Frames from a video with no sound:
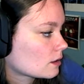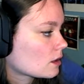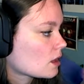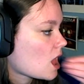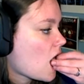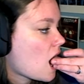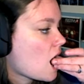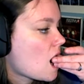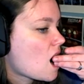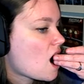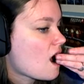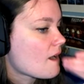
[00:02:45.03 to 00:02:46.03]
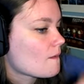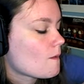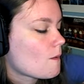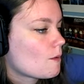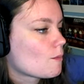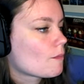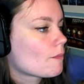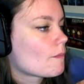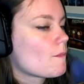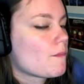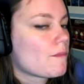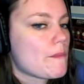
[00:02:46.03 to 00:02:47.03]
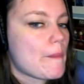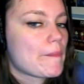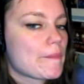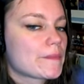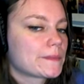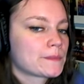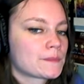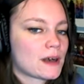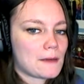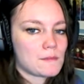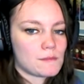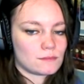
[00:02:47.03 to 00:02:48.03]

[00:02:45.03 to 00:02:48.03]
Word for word: Dan, I think Dan's still setting up the... Okay.